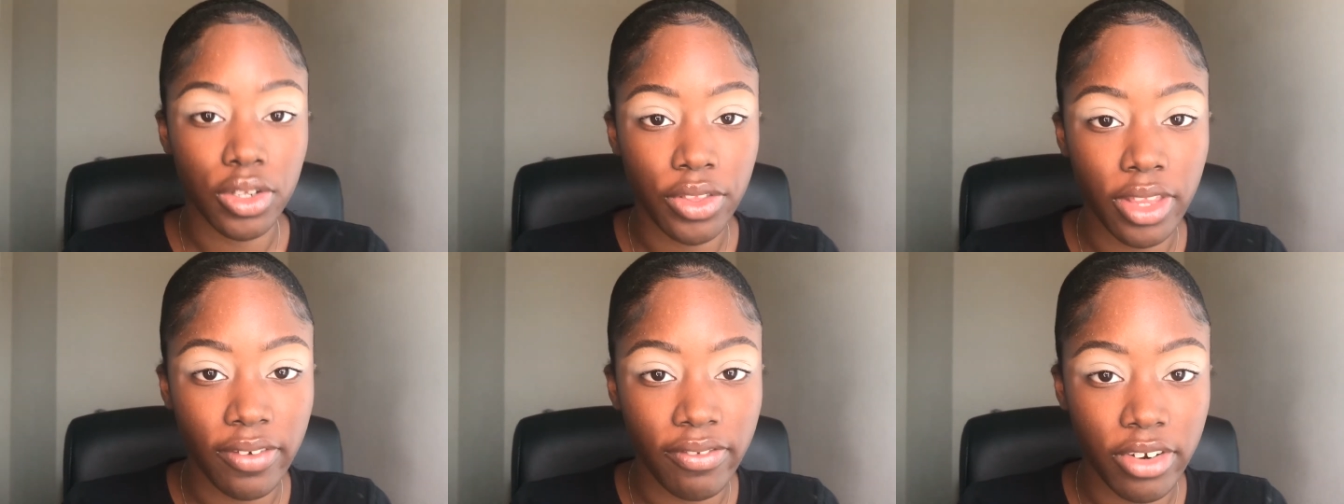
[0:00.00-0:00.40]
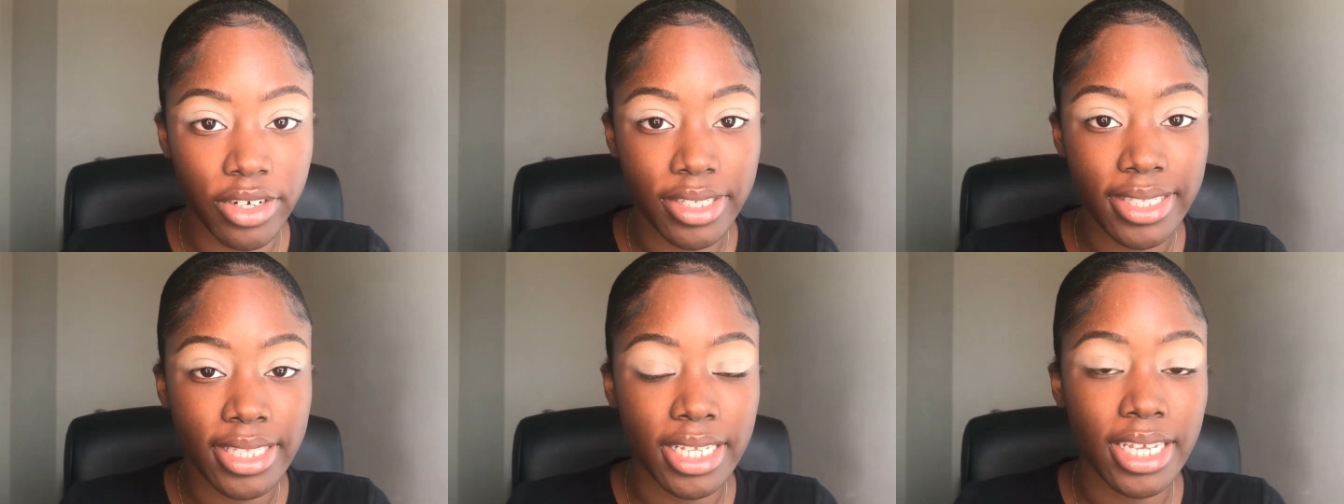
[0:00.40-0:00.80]
So the
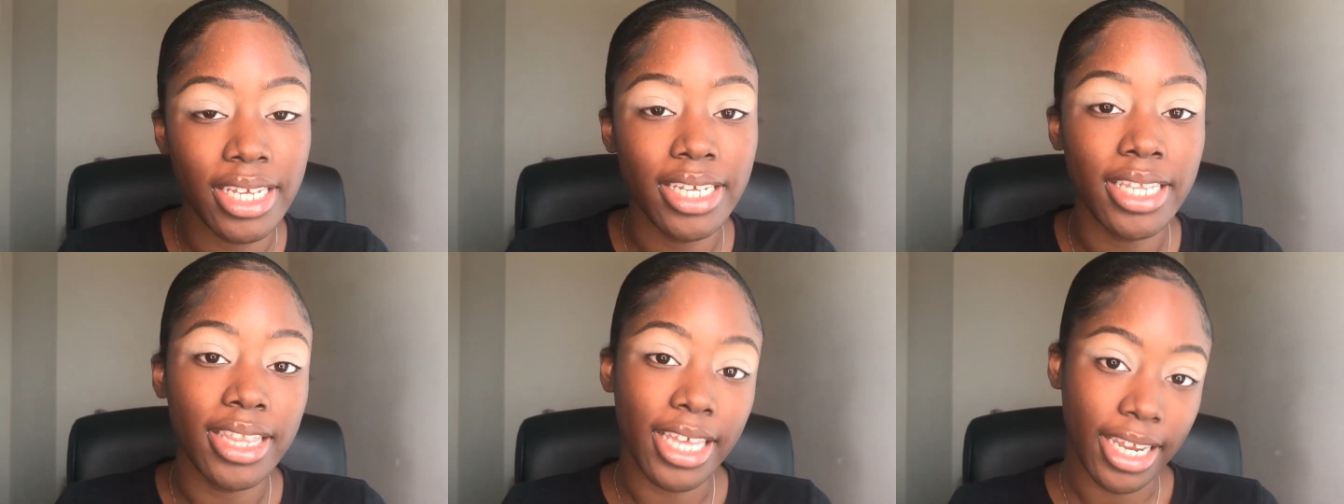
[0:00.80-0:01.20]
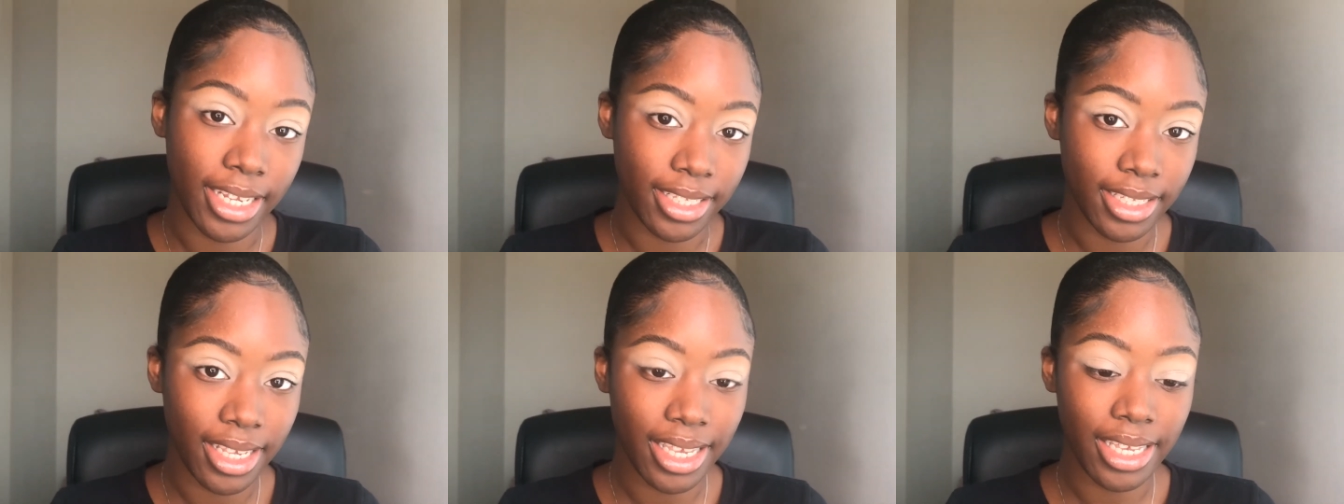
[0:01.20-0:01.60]
first thing that
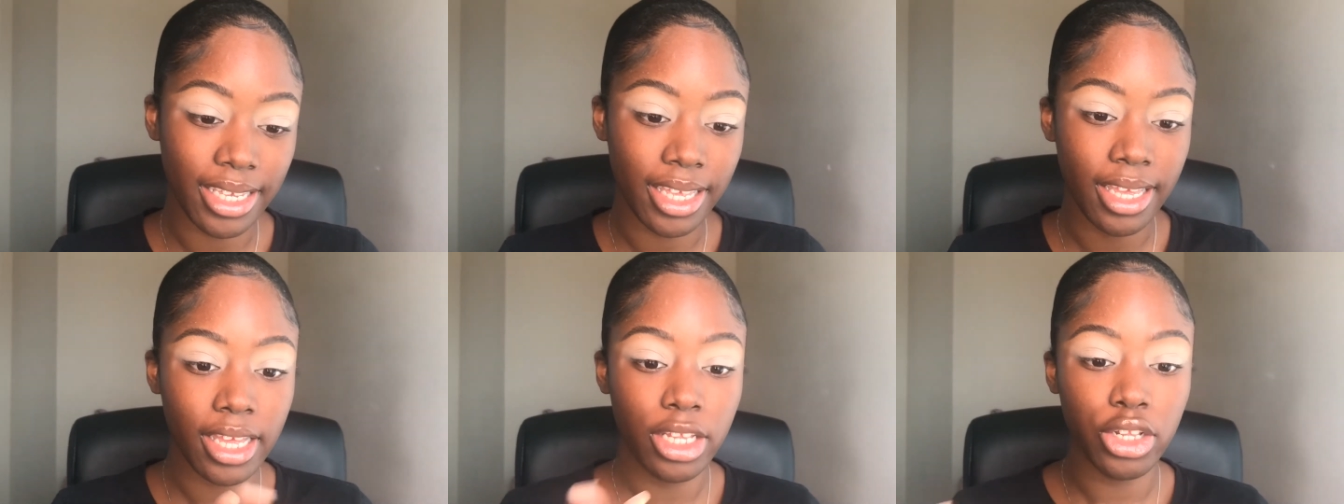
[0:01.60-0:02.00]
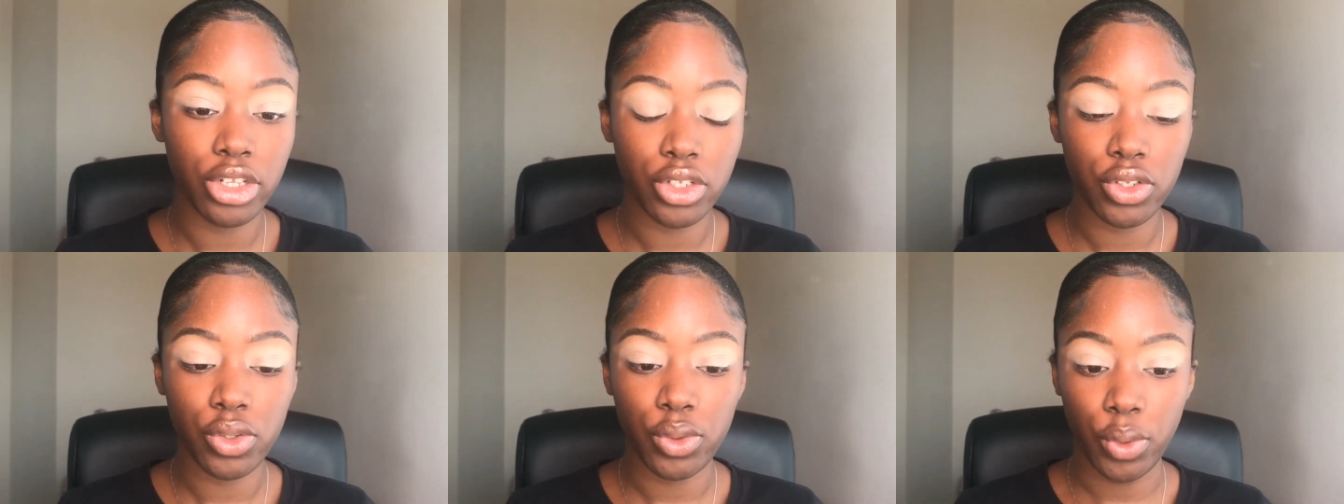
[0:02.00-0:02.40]
is key
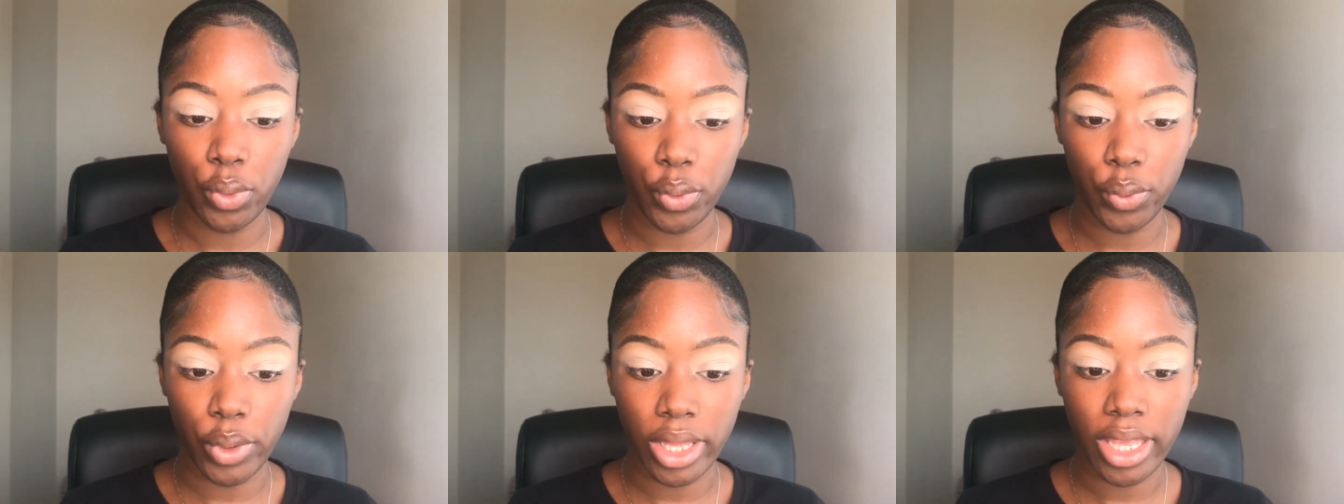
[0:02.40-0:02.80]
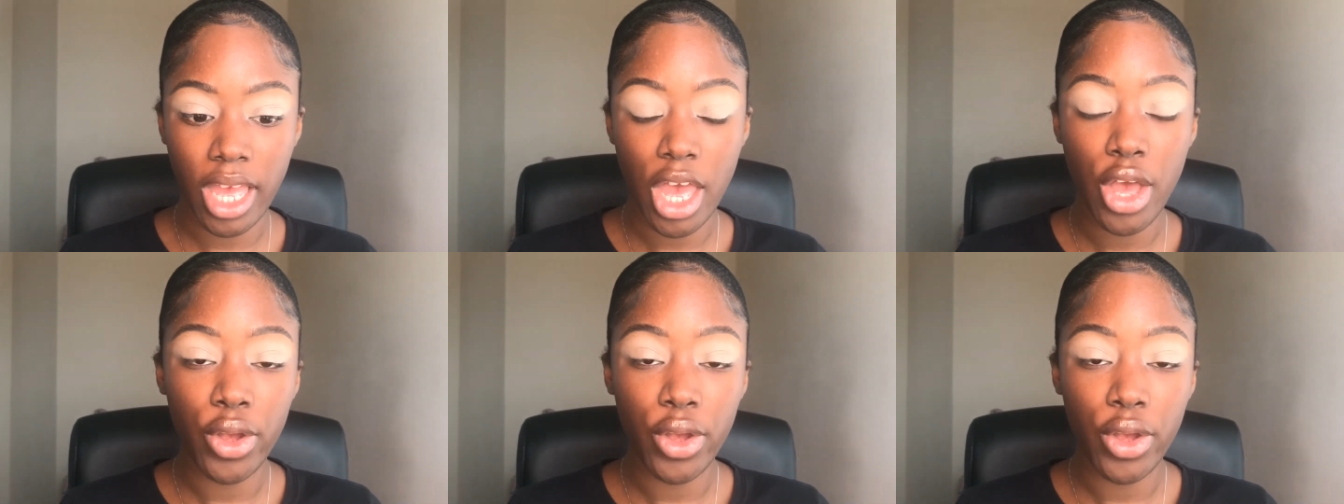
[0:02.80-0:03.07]
to